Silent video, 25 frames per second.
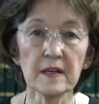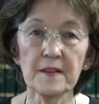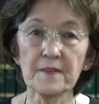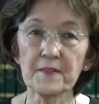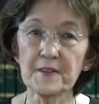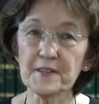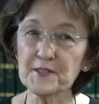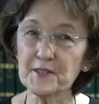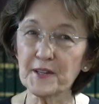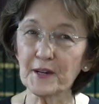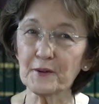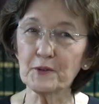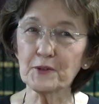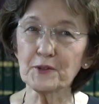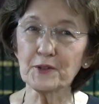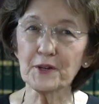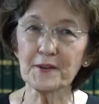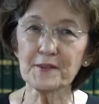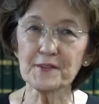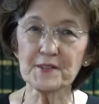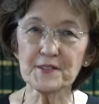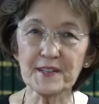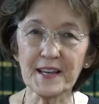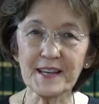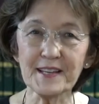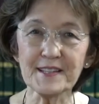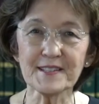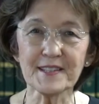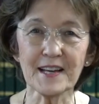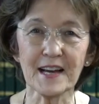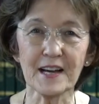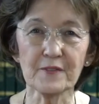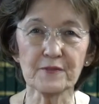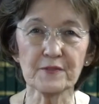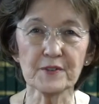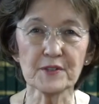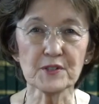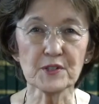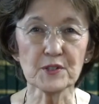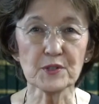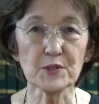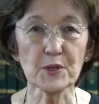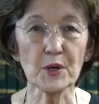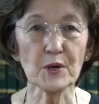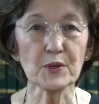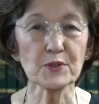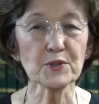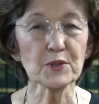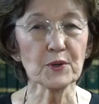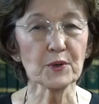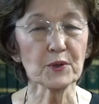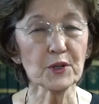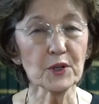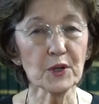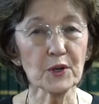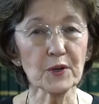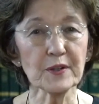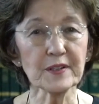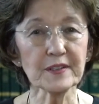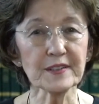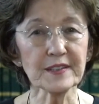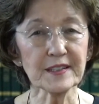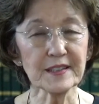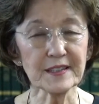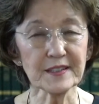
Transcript: The Secretary of State's office is also currently